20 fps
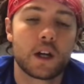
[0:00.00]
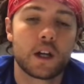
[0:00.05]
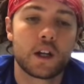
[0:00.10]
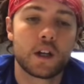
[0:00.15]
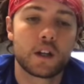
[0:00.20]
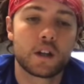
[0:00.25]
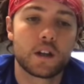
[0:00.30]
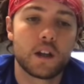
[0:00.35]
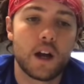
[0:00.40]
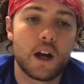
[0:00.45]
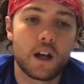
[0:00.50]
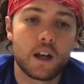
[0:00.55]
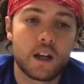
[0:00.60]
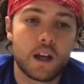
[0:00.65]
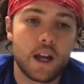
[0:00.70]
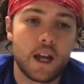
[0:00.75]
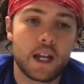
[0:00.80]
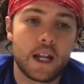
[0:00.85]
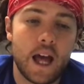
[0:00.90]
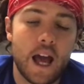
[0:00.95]
Good luck
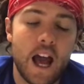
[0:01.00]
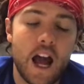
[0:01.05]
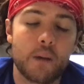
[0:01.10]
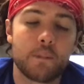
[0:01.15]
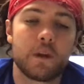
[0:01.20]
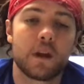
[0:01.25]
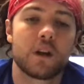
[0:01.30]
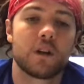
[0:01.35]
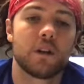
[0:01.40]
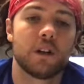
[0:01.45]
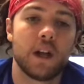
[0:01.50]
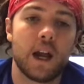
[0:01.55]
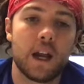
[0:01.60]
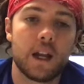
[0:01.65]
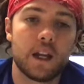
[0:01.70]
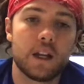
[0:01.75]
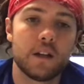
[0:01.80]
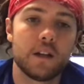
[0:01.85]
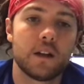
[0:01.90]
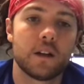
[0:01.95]
and happy
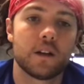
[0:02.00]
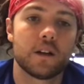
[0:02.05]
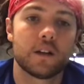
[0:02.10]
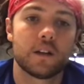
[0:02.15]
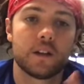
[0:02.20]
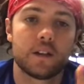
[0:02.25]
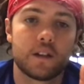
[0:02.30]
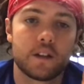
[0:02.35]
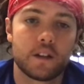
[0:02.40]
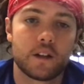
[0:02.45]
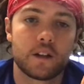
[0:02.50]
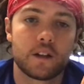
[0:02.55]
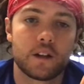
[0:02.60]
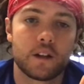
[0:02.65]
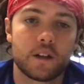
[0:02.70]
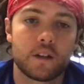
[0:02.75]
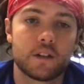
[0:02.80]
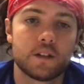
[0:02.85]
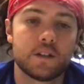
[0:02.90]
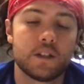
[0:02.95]
creating.
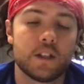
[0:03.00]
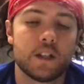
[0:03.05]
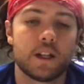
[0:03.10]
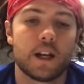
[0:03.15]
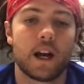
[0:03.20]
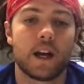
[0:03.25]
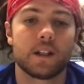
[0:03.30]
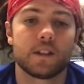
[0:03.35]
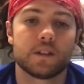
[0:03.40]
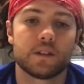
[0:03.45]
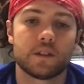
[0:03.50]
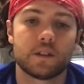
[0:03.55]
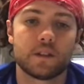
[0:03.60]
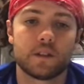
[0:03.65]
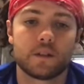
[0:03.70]
See you guys.